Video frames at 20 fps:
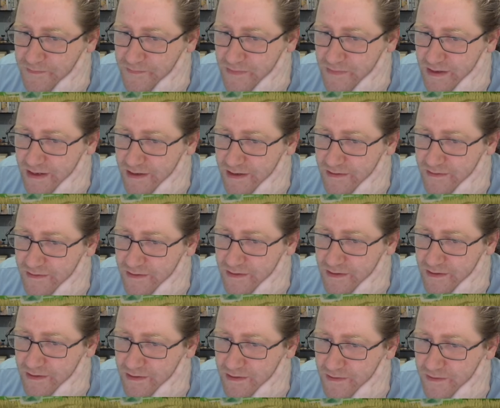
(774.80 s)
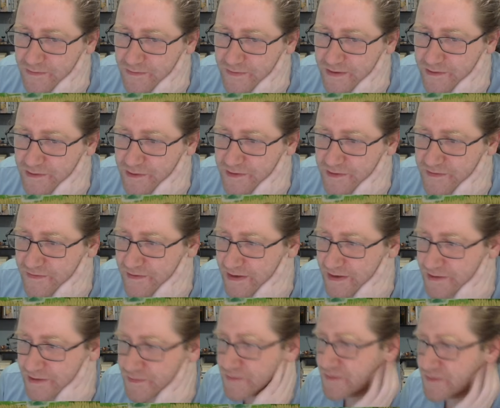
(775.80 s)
had 3 cards in hand when we